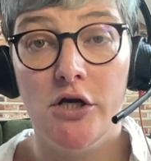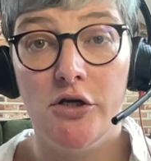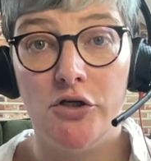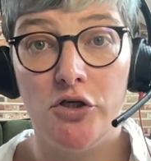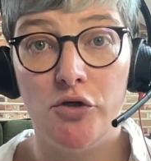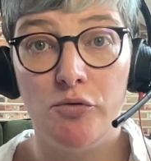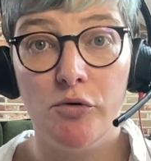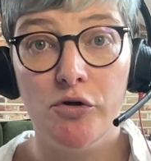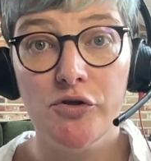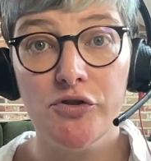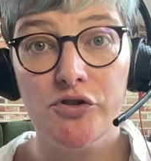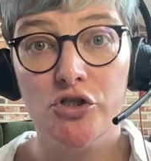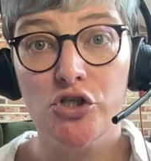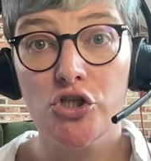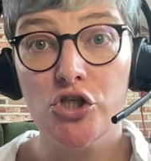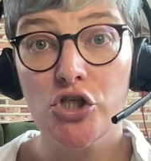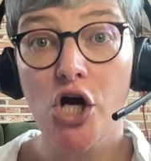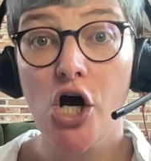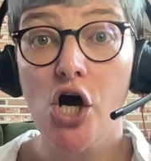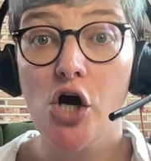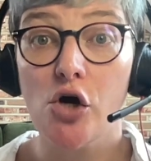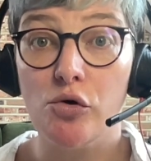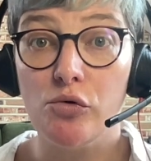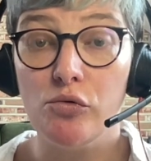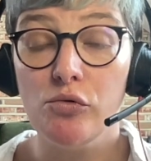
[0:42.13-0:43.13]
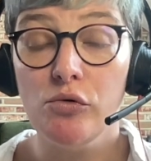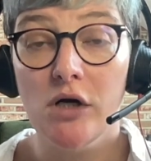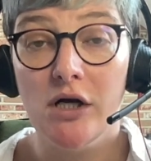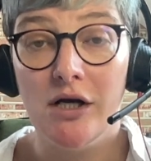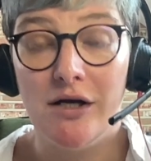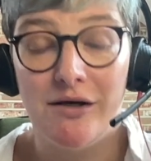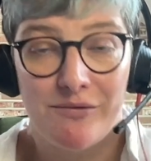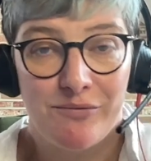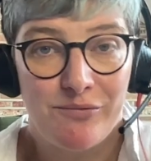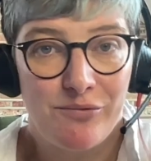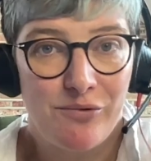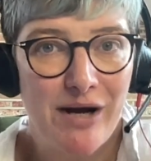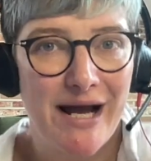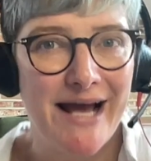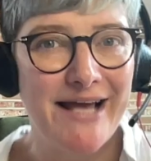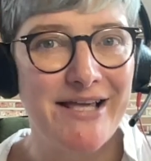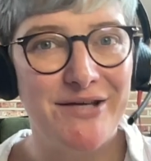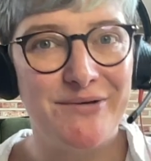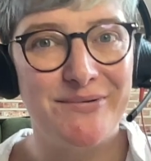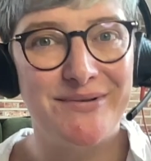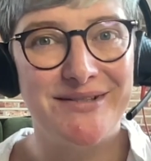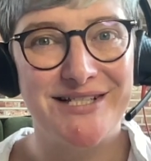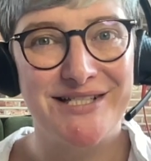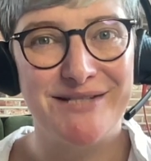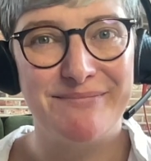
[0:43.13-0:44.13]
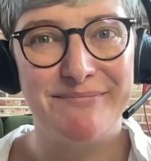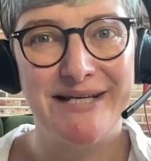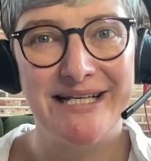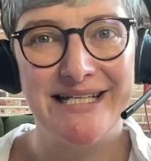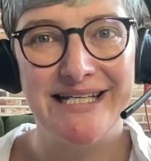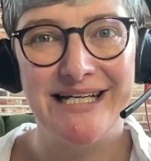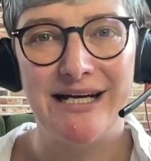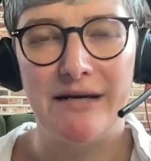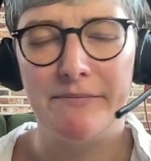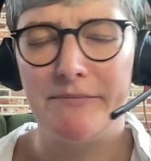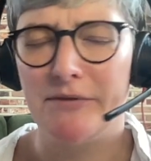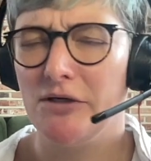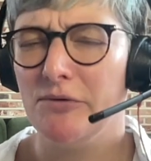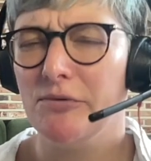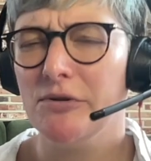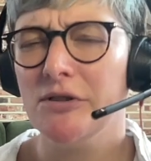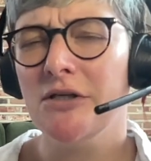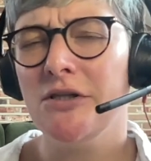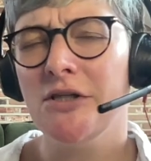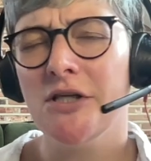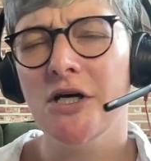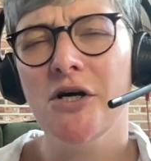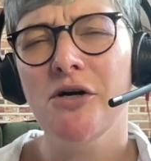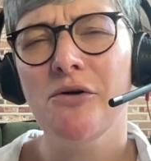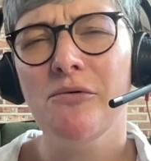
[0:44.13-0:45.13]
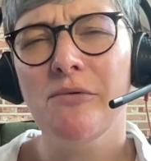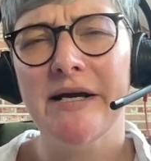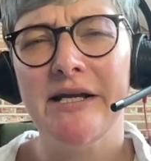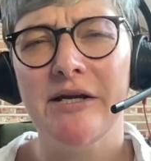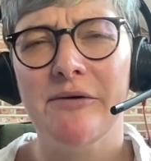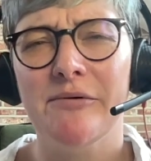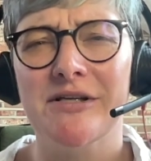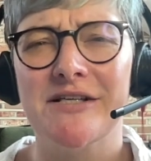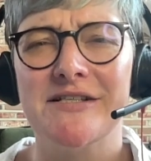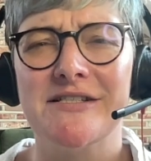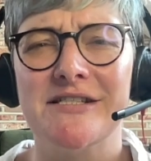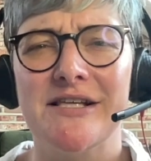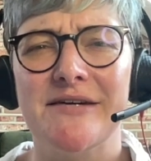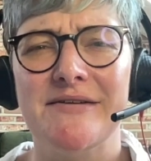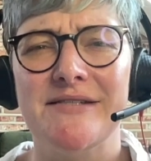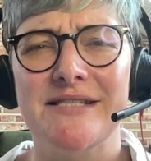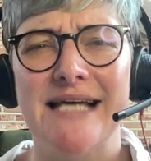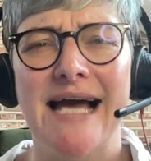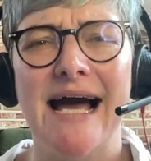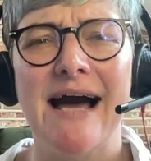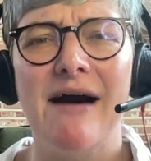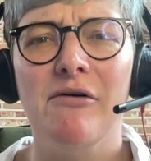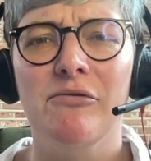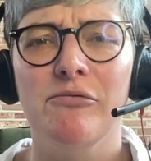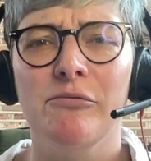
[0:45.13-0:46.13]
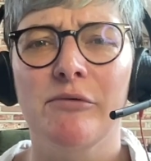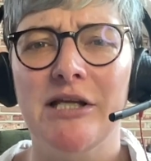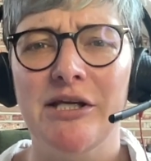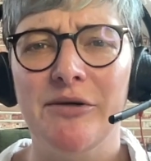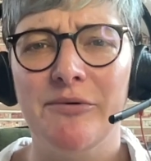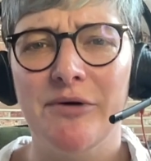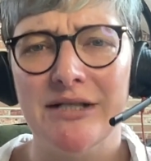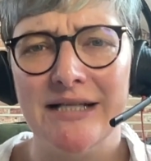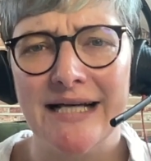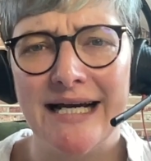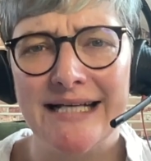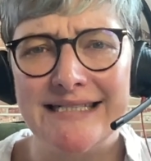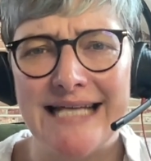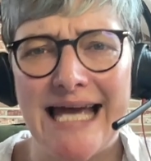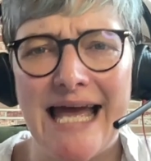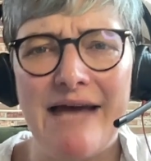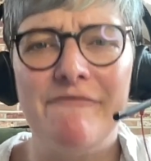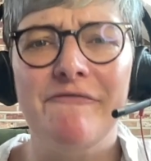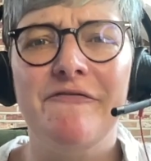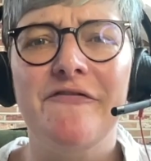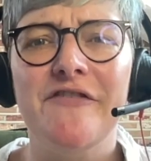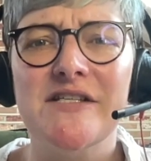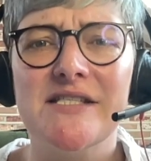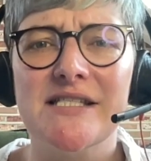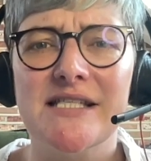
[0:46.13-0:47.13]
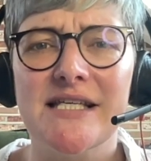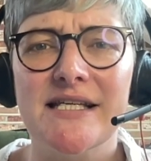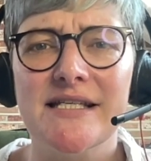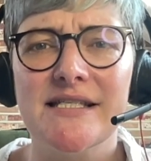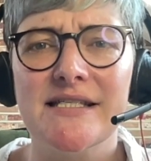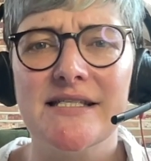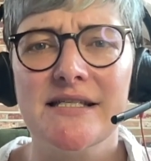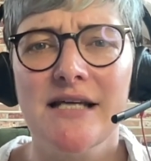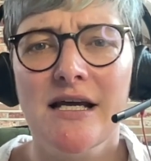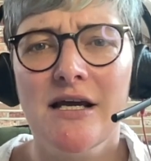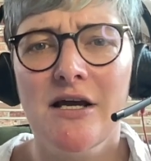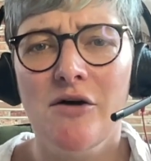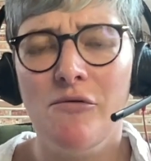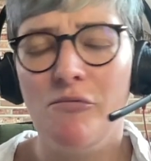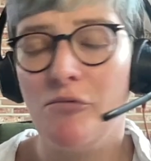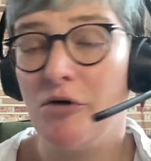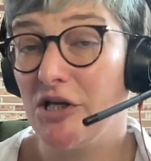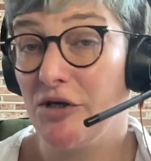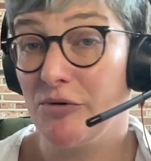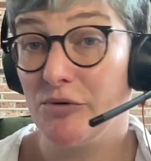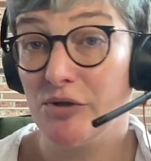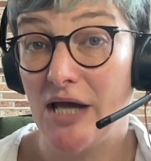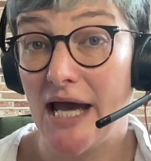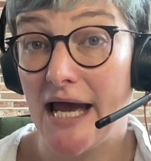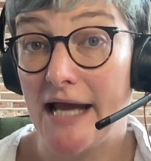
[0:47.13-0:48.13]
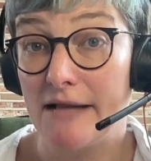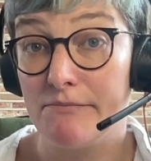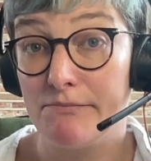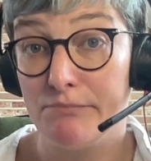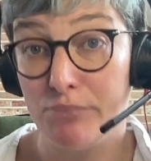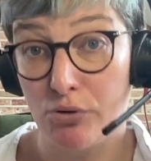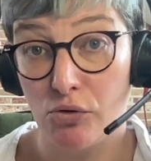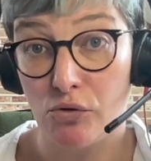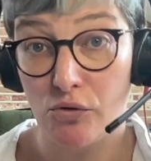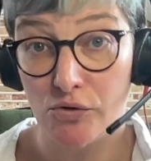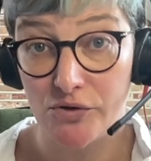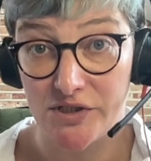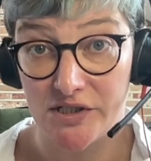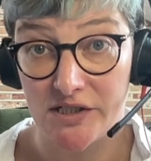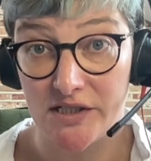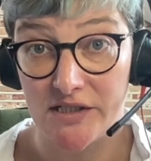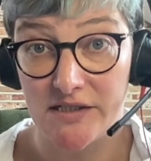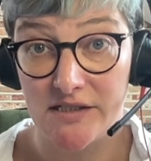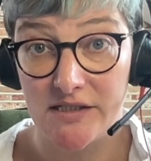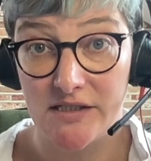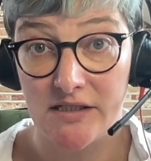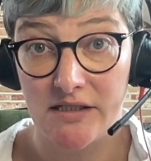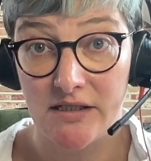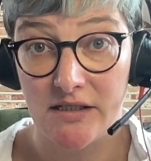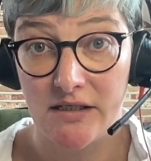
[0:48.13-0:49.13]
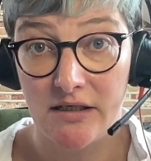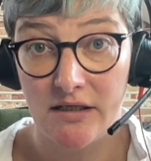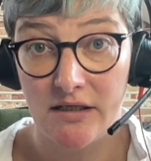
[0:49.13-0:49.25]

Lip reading: You want to know where you want to speed up. You want to know where you want to slow down, where you want to add emphasis, where you want to add pauses.